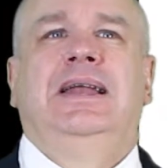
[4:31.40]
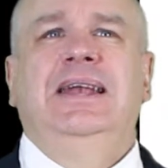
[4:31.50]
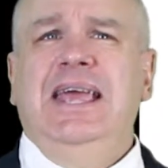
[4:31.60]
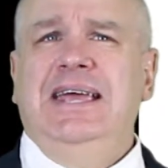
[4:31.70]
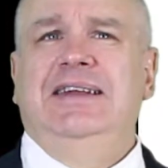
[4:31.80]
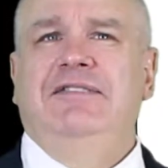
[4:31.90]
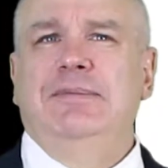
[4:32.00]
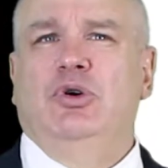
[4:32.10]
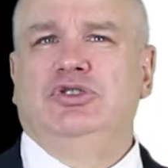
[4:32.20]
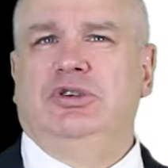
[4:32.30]
Negative
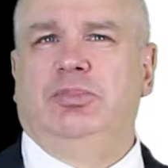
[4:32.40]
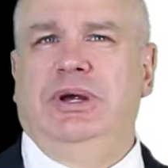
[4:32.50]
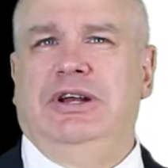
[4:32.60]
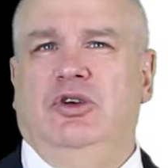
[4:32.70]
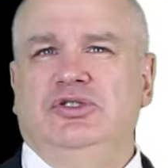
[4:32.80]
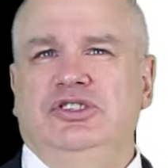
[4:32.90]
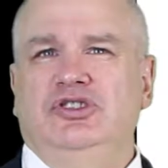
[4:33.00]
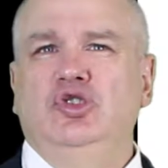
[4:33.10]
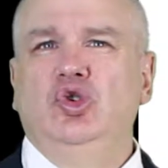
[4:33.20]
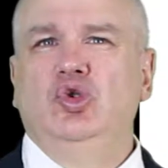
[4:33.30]
emotional
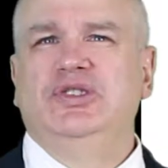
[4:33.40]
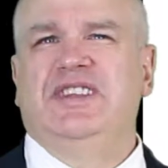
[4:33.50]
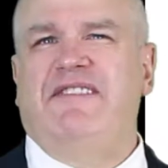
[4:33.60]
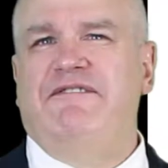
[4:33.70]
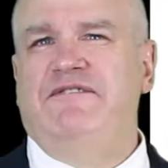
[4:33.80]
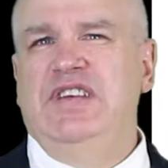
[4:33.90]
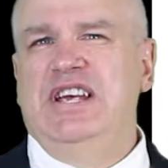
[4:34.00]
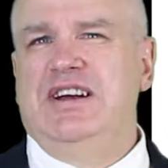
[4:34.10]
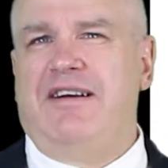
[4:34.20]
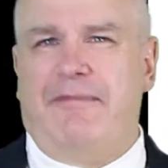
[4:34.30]
pre-closes use the
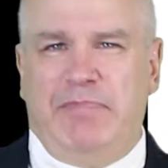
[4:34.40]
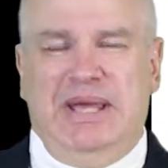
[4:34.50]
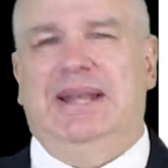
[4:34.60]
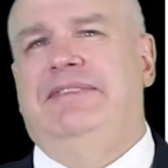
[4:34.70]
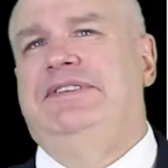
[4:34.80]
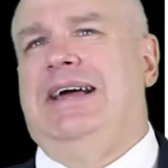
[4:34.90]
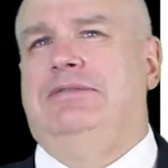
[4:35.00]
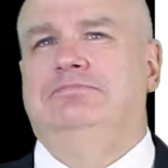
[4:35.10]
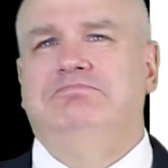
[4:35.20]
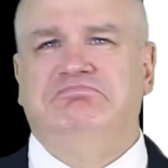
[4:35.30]
fear of being left
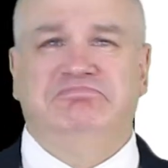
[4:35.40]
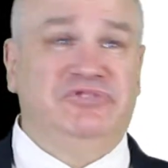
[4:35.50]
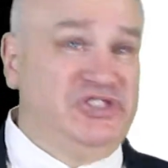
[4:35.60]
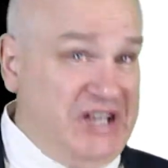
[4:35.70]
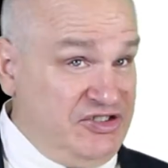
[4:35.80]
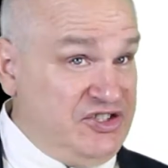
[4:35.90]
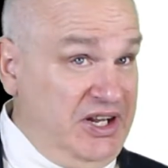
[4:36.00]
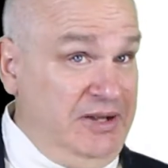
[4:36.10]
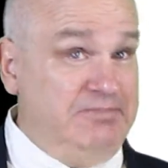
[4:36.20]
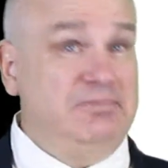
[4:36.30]
out,
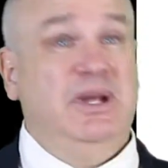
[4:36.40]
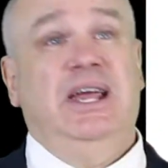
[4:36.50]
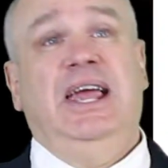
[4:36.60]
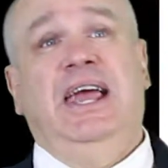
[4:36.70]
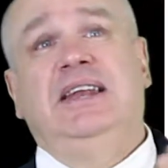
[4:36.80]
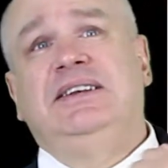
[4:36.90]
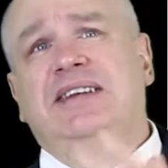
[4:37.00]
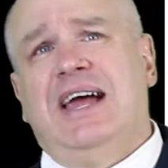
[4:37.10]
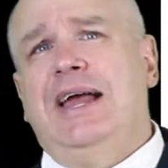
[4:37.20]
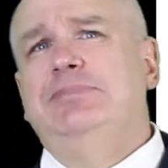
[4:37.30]
scarcity, and
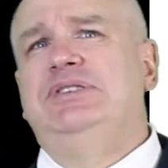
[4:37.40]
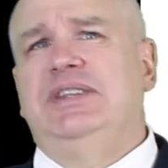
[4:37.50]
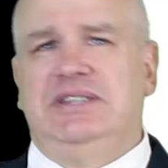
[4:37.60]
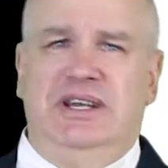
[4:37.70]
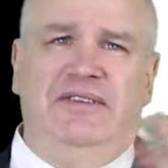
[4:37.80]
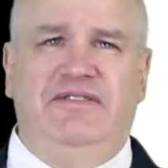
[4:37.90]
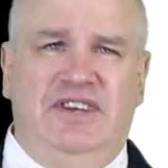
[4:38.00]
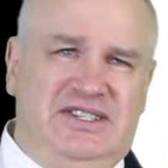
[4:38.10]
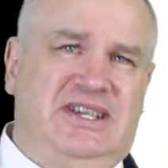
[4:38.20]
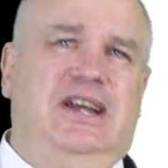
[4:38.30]
time-sensitive
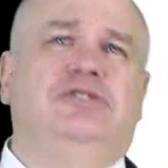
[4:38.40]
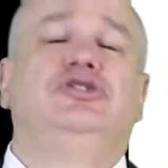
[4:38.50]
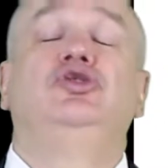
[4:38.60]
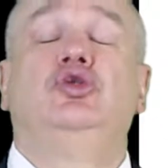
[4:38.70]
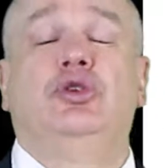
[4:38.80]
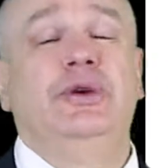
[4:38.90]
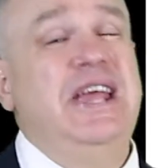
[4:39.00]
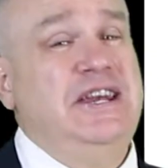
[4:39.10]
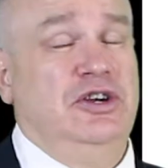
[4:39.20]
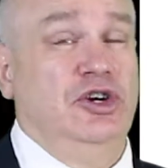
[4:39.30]
discounts to
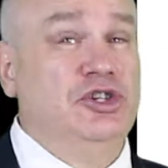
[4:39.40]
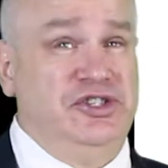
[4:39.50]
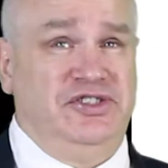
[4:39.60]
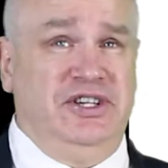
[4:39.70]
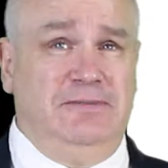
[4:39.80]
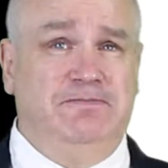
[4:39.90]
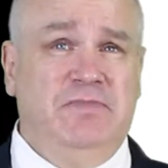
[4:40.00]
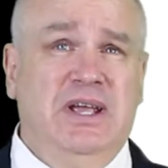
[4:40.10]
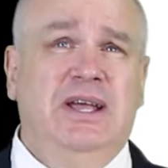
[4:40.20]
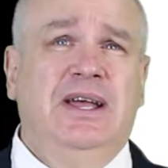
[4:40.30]
create urgency.
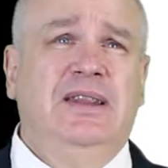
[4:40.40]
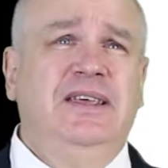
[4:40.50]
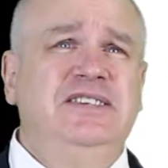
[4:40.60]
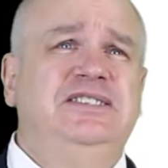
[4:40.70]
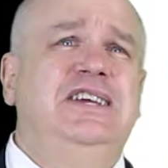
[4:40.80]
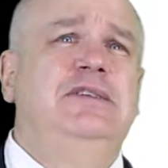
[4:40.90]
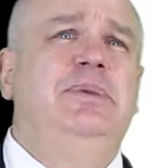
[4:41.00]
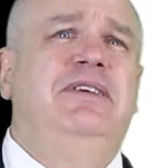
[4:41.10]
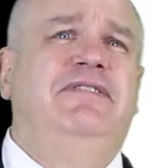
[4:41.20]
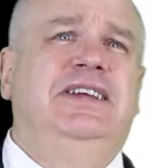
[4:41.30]
These tend to
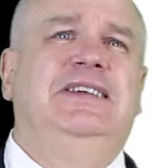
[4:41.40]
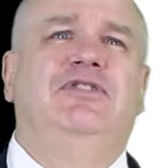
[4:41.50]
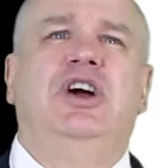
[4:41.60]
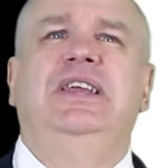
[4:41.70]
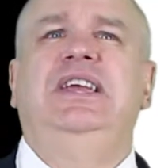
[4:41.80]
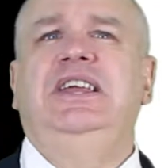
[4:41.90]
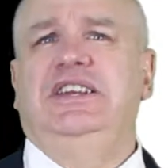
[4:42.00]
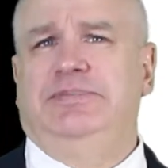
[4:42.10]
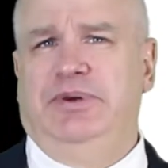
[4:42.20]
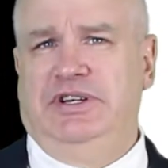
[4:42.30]
be effective on
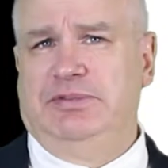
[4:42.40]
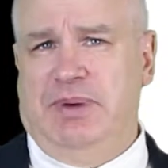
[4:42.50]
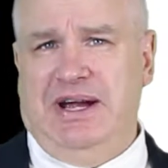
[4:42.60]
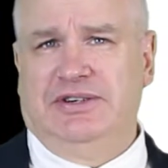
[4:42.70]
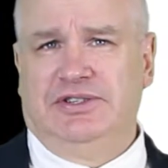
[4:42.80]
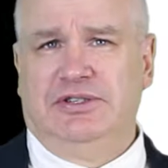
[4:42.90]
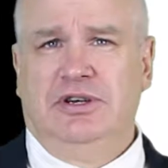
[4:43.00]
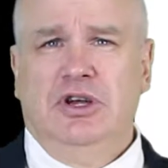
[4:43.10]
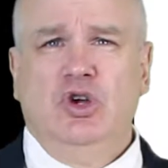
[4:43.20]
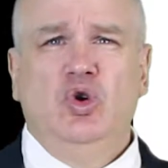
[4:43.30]
inexperienced buyers
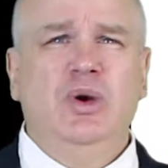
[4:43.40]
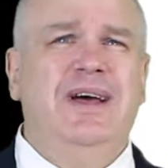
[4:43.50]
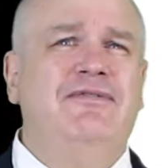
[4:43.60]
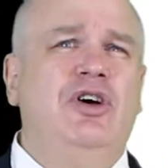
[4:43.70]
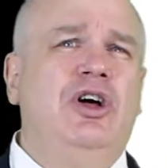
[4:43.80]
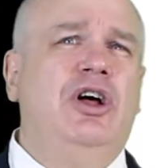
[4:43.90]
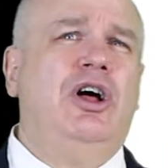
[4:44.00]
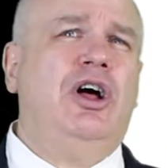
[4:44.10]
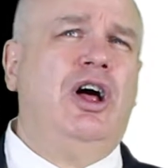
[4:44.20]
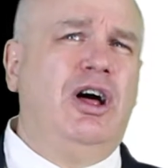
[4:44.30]
who
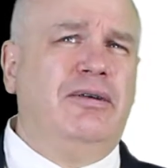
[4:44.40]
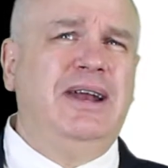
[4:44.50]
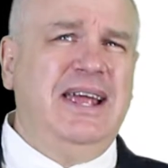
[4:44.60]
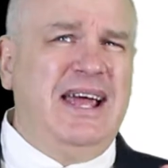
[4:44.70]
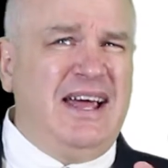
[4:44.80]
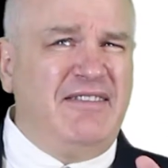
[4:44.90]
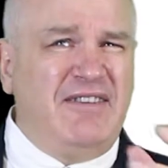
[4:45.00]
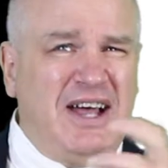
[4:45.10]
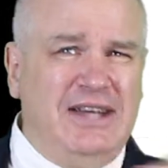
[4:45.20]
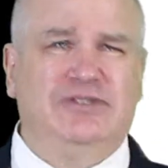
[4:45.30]
already have
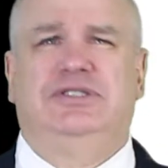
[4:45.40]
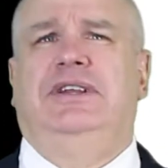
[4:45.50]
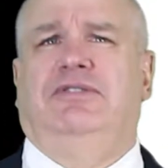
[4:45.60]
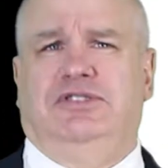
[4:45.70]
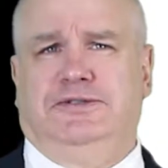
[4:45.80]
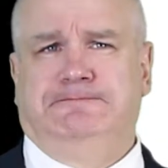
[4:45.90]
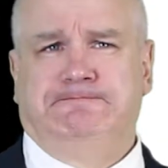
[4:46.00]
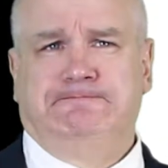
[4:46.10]
high interest levels